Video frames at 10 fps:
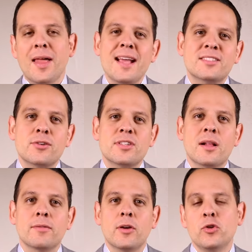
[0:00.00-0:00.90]
of all, ask
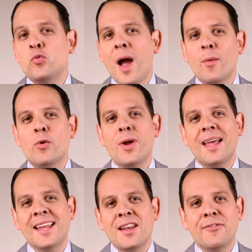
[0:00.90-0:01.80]
yourself, do I want to
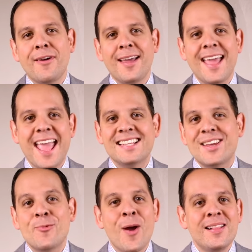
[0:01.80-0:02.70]
identify as
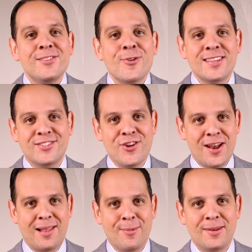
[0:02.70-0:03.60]
a well-dressed
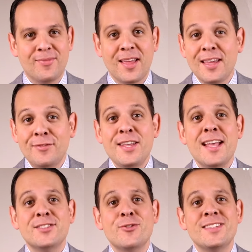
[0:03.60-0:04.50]
gentleman? If the
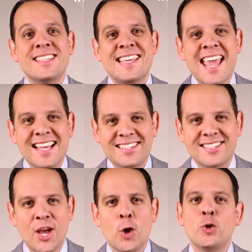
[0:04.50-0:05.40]
answer is
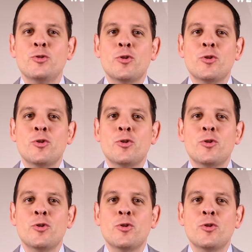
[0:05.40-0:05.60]
yes, you